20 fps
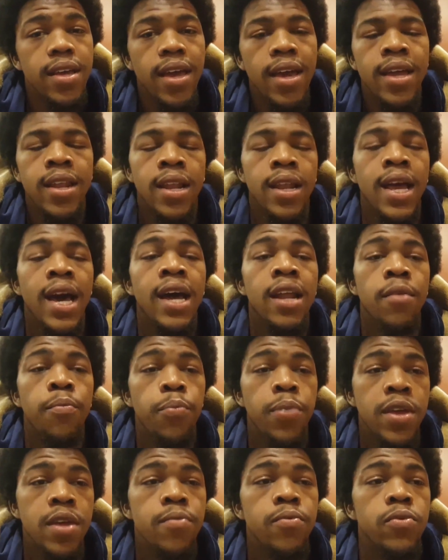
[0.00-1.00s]
And a lot of
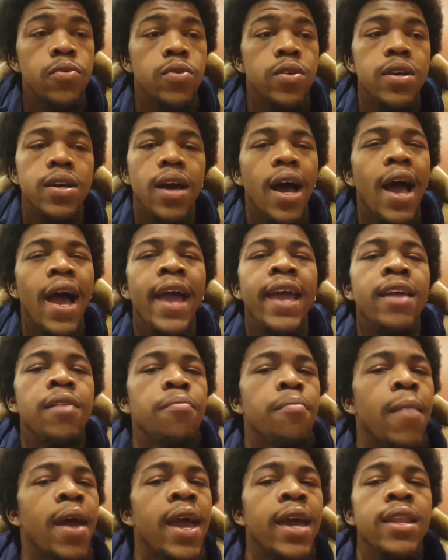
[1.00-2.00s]
people
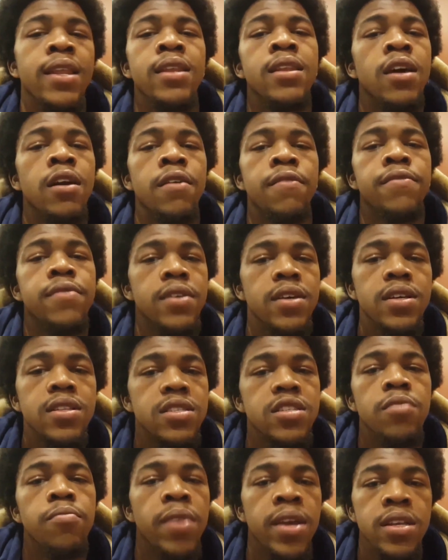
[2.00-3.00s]
ain't man enough
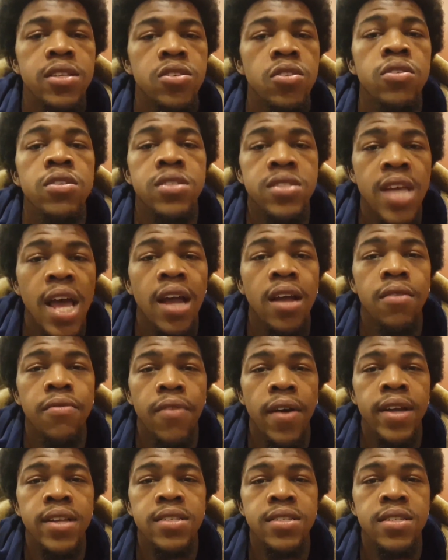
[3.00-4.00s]
to make certain
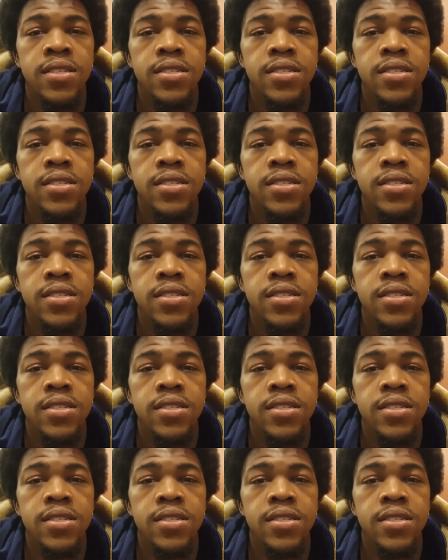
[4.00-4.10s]
sacrifices.